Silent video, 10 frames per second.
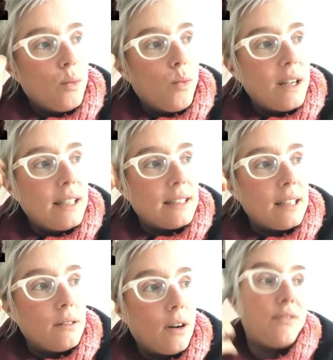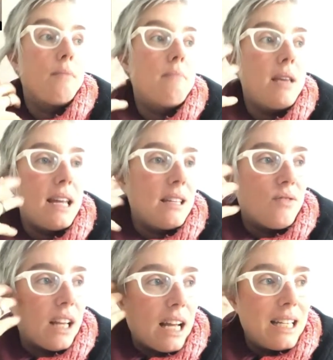one doesn't, or for me, I didn't
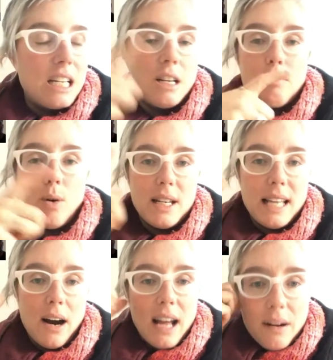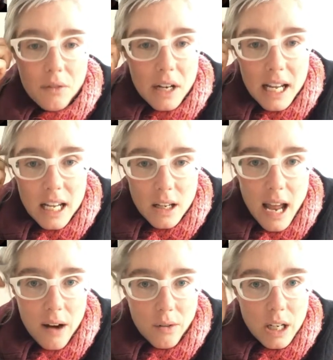feel like I needed to point out every
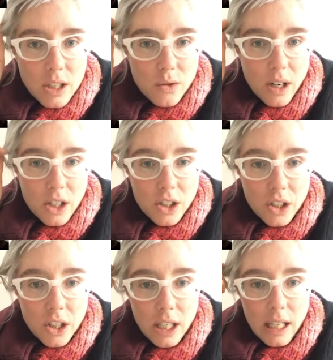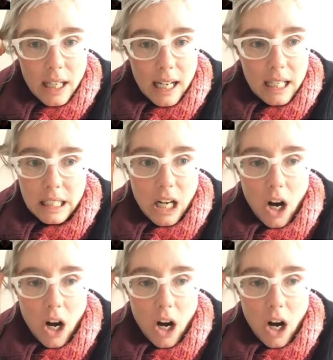structure and